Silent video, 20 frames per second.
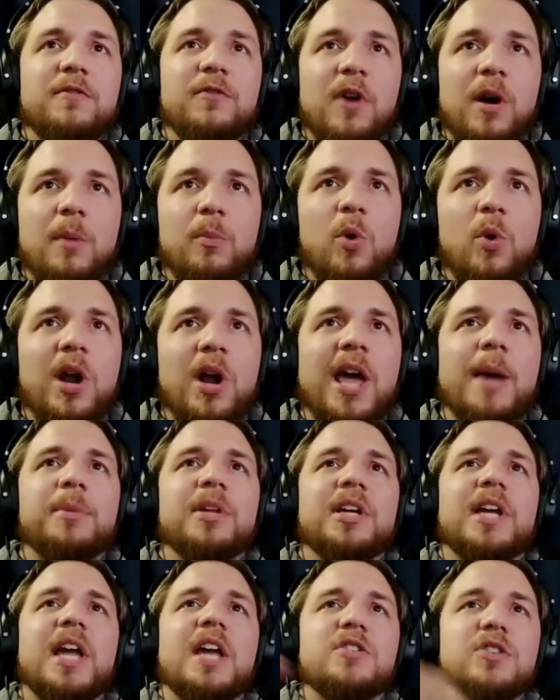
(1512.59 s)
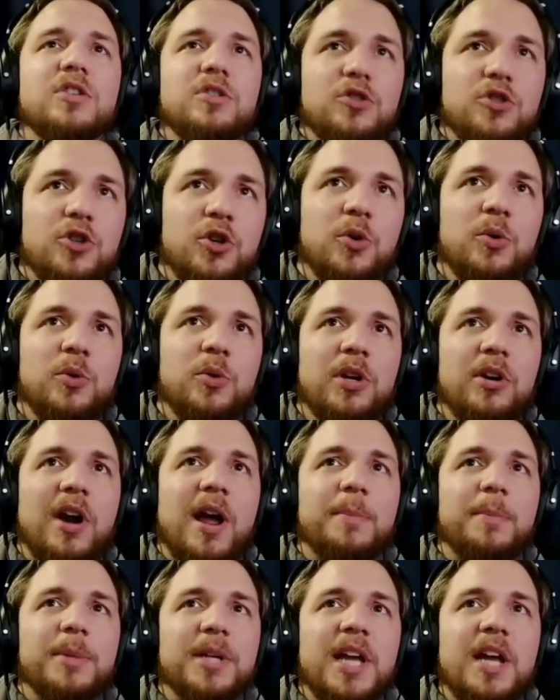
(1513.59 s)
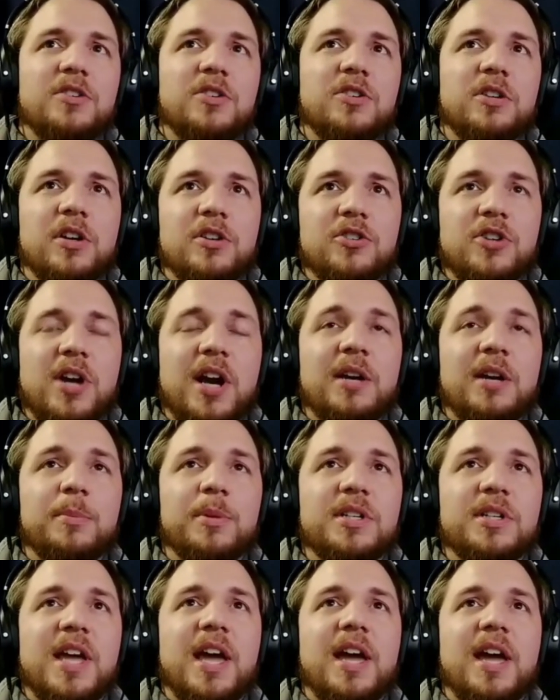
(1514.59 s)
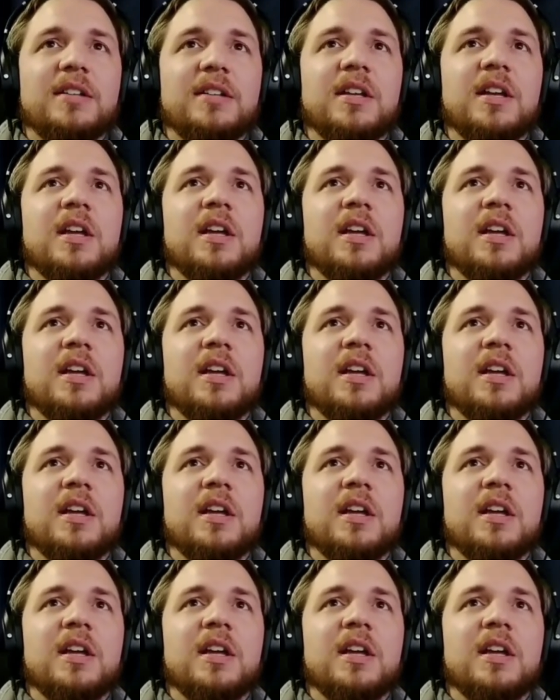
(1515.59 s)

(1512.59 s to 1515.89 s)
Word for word: from one application to your application you're trying to protect,